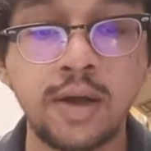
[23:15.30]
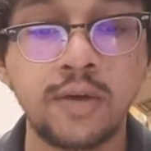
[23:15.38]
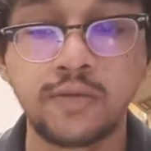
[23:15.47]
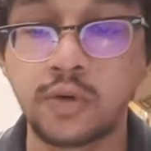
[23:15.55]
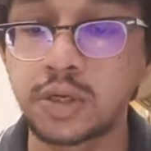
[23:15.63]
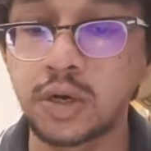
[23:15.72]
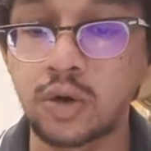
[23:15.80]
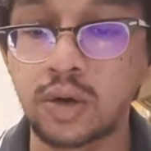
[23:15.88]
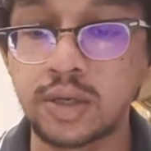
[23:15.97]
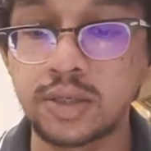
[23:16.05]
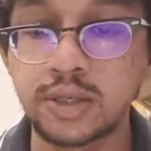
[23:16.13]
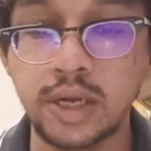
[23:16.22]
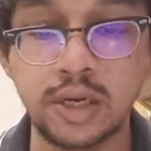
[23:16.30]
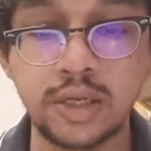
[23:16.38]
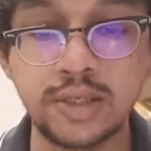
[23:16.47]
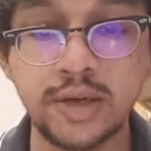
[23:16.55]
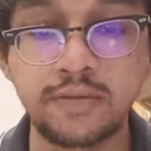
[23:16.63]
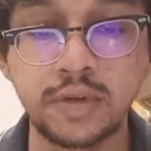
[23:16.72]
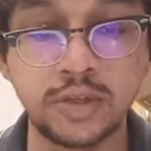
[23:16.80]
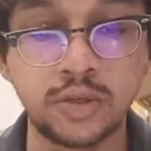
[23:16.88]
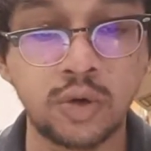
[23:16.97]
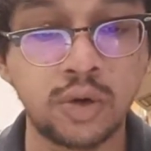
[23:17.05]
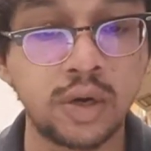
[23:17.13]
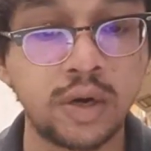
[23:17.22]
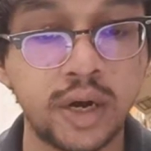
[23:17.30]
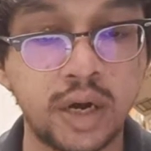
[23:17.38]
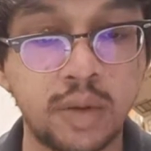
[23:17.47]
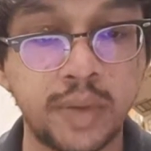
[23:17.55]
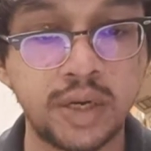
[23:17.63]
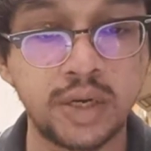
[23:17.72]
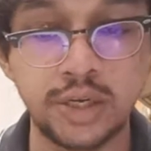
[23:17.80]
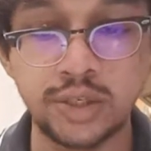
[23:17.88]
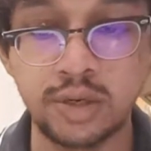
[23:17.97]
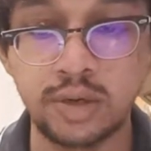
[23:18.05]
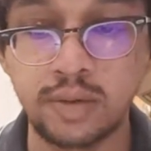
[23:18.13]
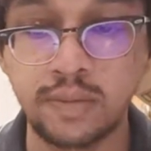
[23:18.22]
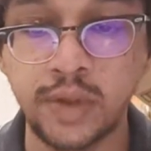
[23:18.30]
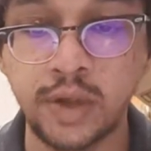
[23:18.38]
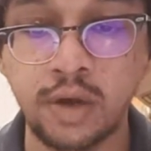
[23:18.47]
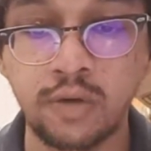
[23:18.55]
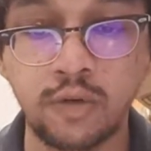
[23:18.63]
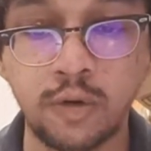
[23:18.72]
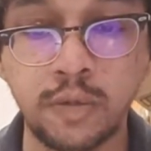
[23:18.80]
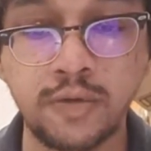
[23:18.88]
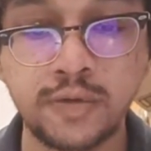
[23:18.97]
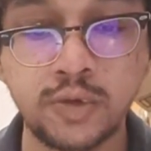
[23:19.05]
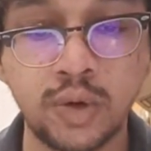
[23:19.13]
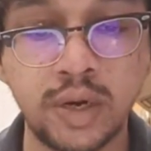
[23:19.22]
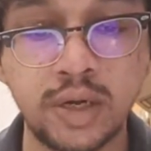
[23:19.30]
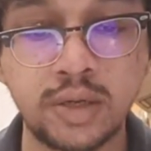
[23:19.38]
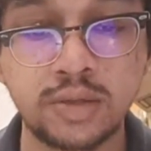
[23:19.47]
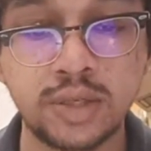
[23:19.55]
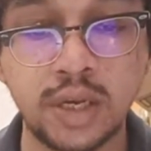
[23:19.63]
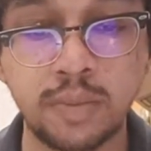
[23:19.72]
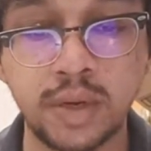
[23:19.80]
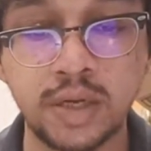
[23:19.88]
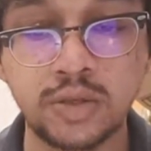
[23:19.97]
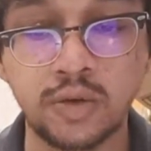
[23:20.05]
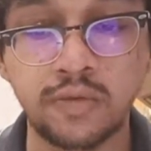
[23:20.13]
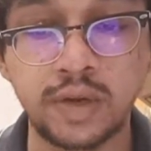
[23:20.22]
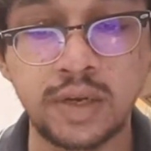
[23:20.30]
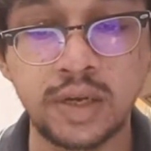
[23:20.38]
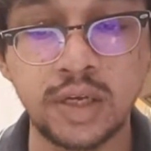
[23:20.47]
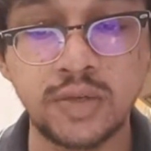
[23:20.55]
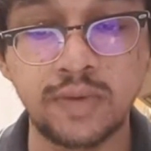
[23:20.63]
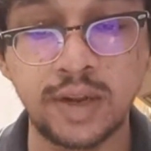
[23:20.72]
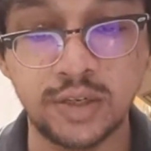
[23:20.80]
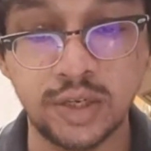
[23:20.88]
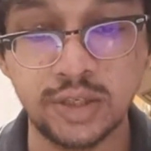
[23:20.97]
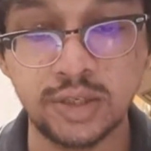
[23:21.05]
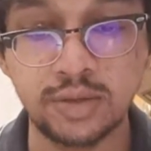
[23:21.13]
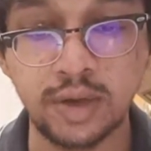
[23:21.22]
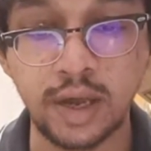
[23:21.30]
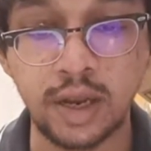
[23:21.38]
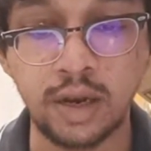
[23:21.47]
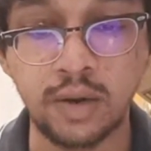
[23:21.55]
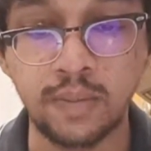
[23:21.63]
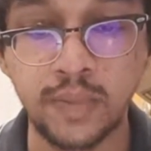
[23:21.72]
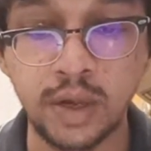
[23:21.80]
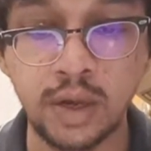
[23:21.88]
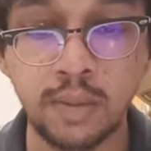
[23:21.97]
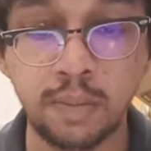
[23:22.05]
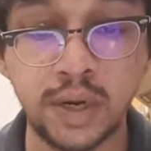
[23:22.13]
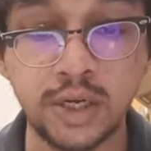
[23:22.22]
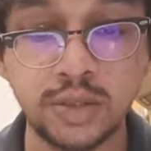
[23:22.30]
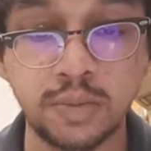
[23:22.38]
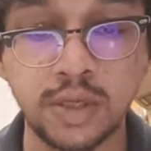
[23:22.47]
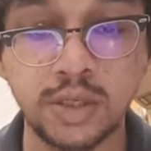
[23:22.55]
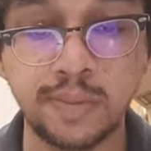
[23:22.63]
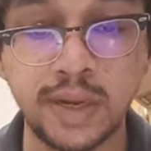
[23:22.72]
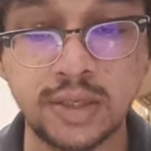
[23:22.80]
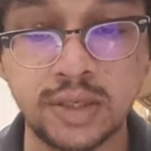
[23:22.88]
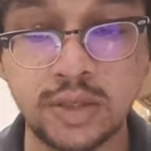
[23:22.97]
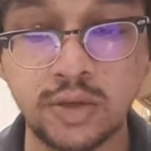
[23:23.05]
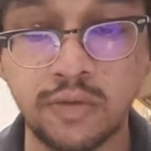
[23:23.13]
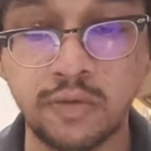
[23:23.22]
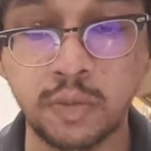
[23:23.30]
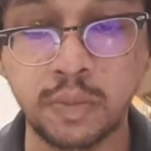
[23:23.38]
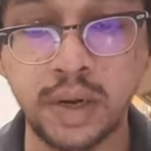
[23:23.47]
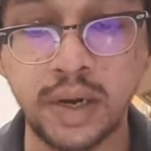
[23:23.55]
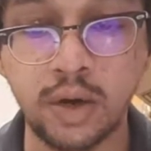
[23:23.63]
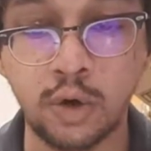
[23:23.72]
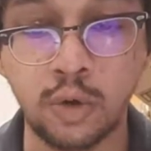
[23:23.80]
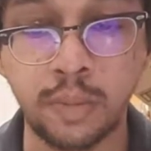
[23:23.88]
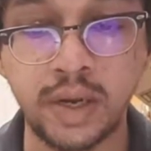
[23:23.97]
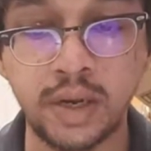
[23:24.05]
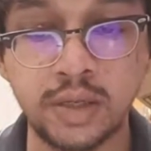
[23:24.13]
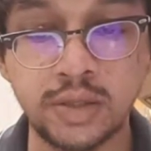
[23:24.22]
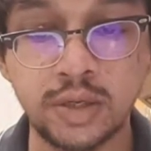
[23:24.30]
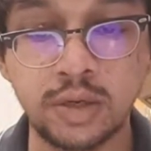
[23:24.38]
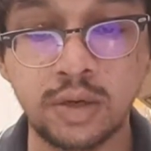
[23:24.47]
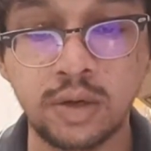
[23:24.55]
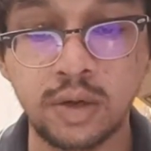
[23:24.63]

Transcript: for the longest that deserved a stronger recommendation for both touring cinemas of India's villages and plush multiplexes of Mumbai or Manhattan."